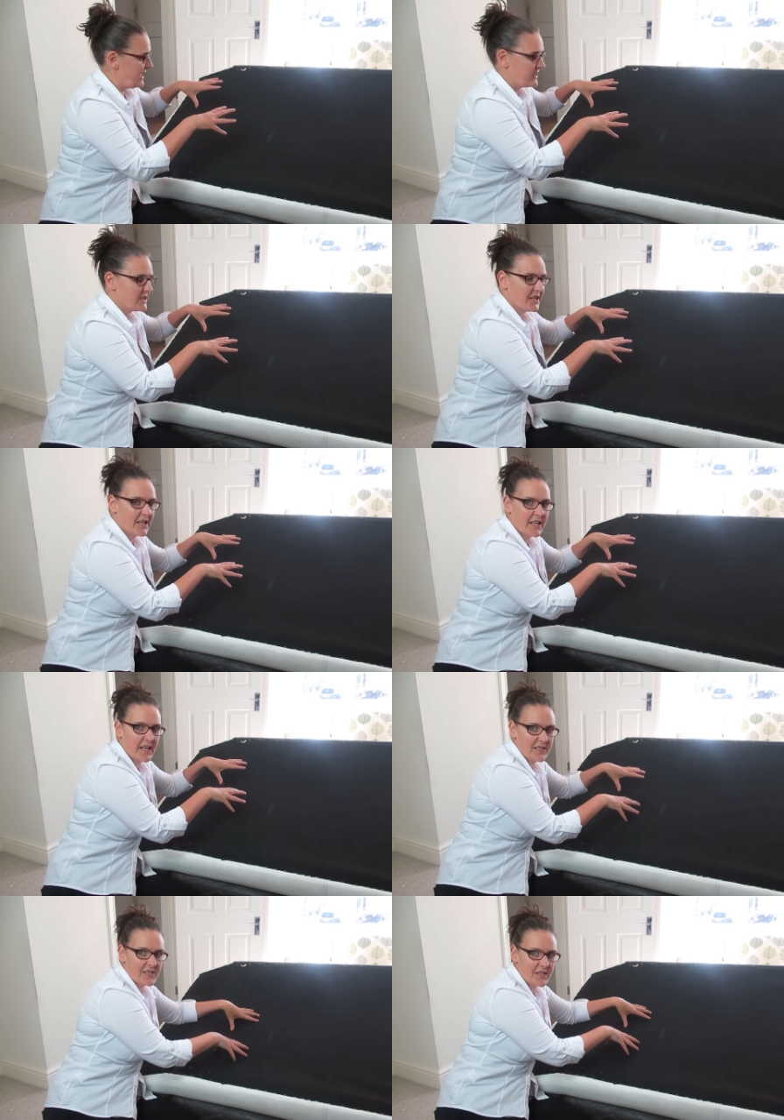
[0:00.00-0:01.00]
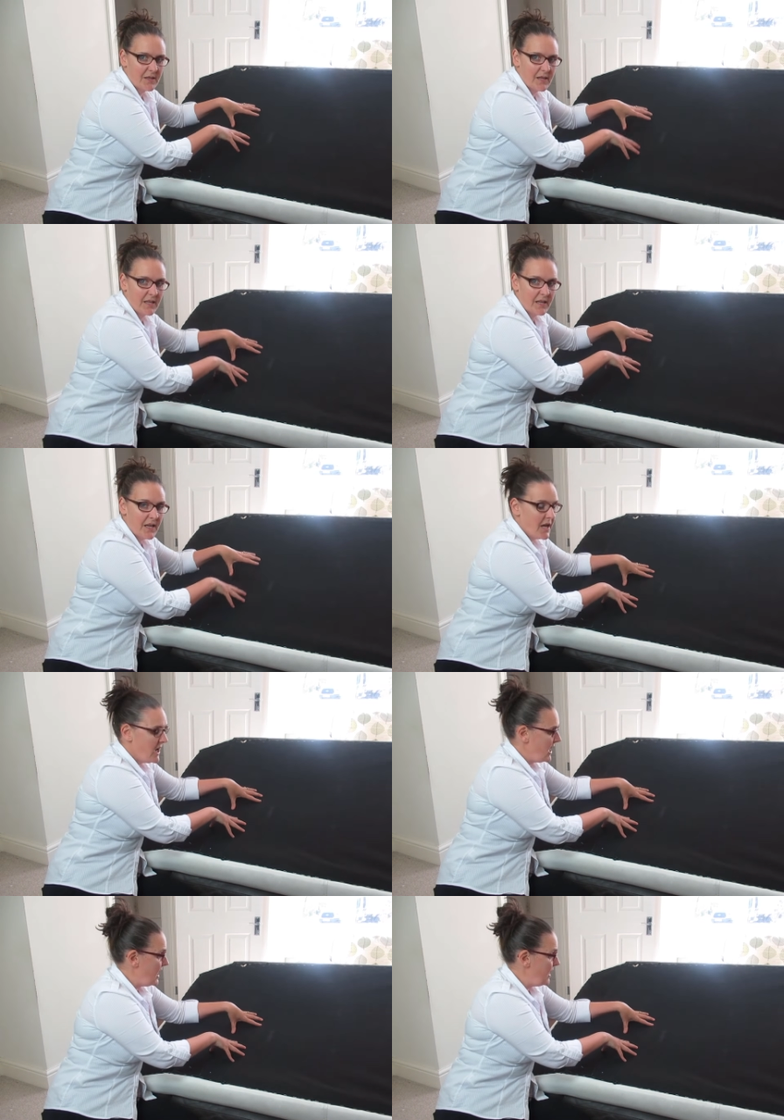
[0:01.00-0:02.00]
actually into the
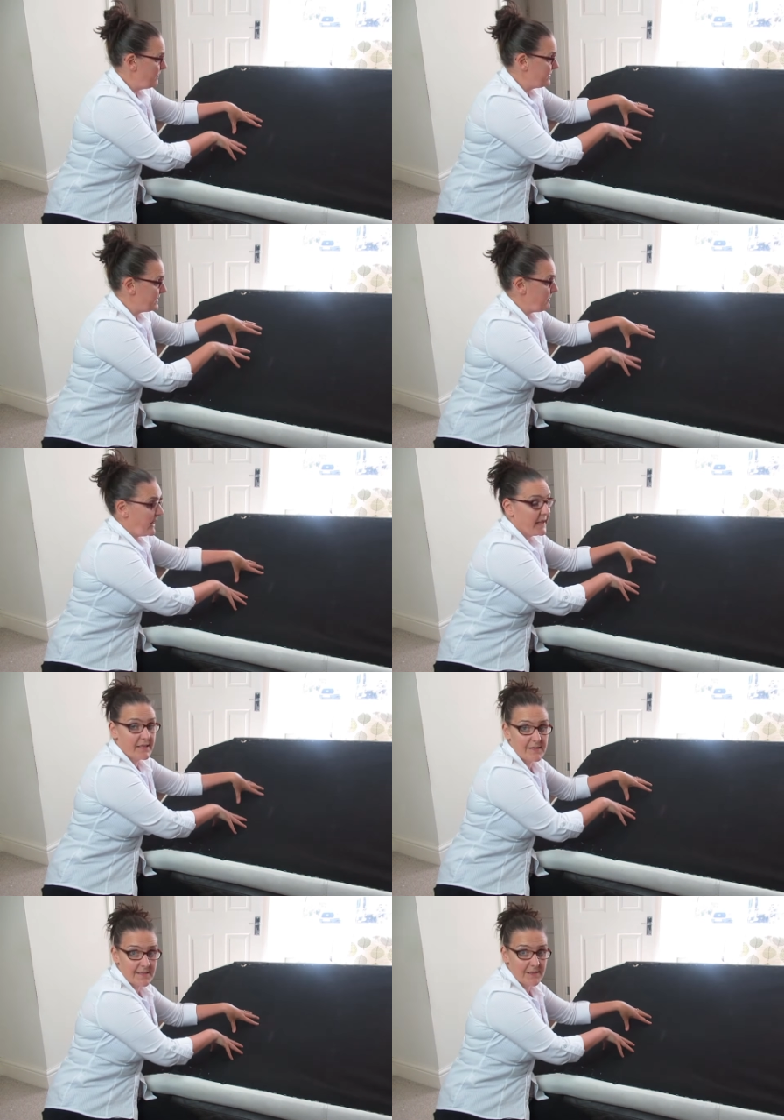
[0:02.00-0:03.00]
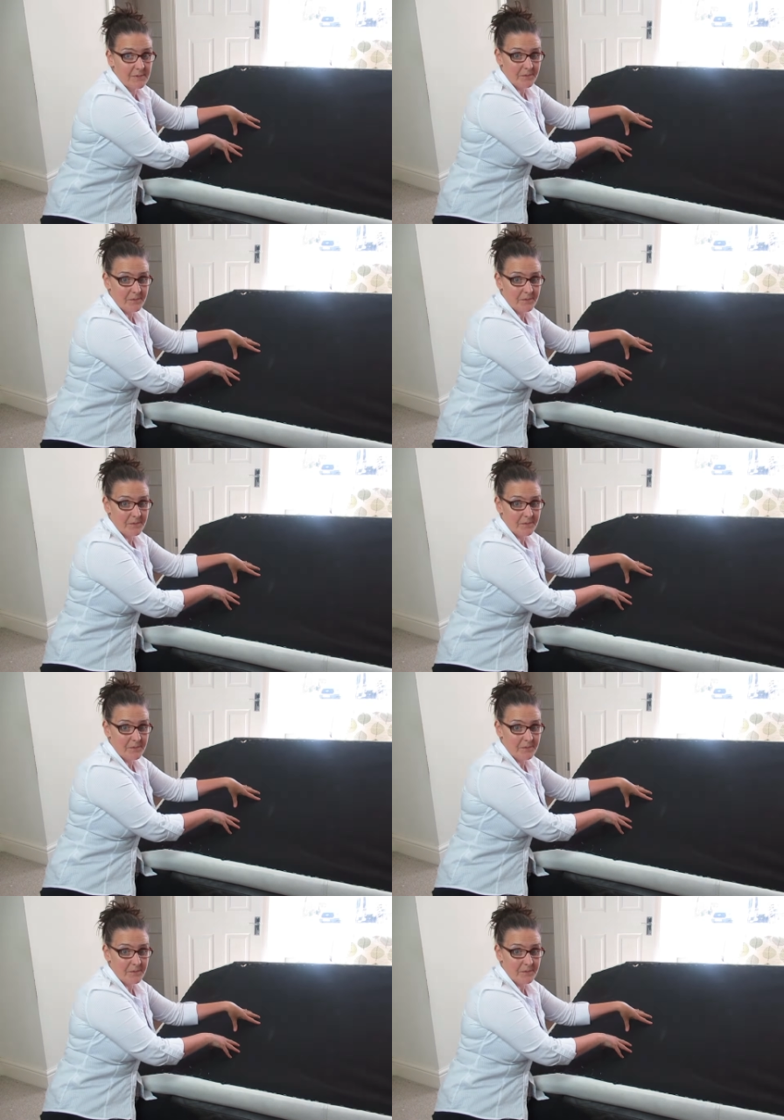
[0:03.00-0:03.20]
base.